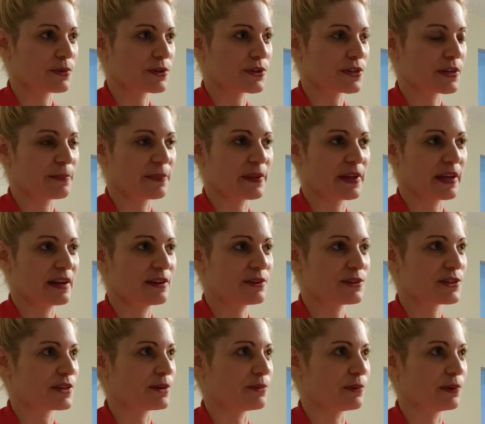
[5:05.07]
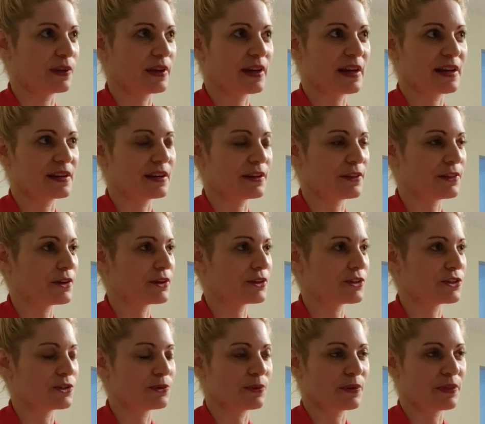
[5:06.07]
with something else that really had nothing
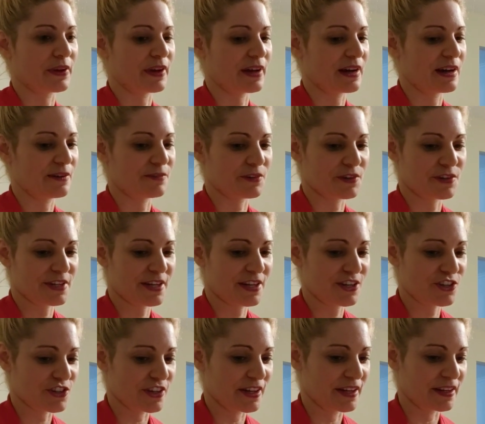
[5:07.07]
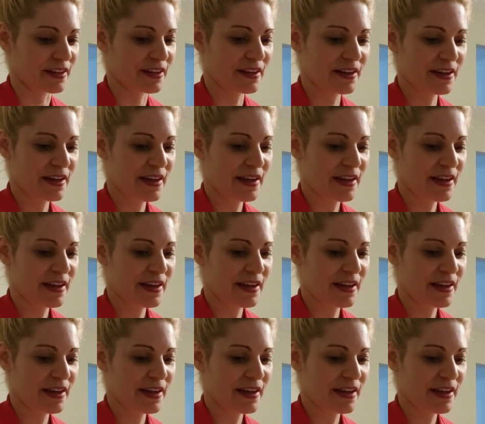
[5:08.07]
to do with the conversation.